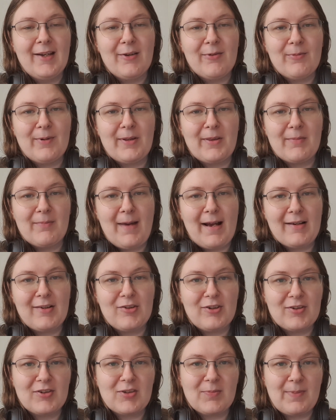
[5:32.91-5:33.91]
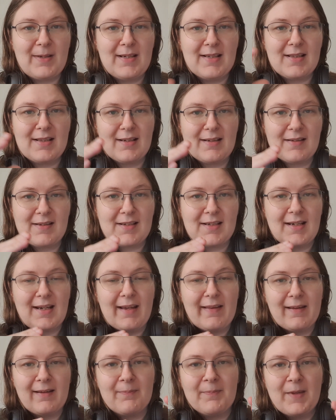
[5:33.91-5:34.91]
with managing to piece things
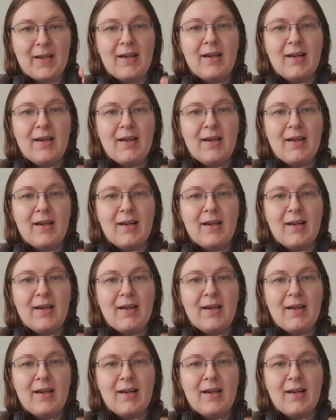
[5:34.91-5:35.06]
together.